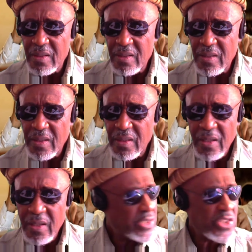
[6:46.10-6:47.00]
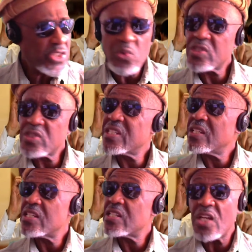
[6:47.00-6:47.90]
Because there's
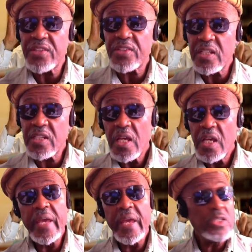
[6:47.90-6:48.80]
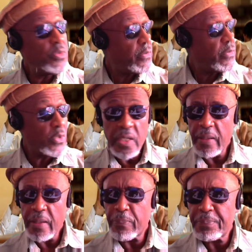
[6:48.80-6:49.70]
nothing in the universe
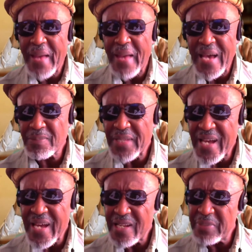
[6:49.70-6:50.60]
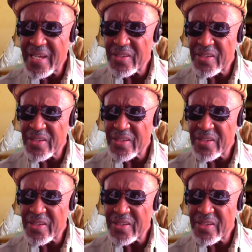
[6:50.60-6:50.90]
that backs up that kind of BS.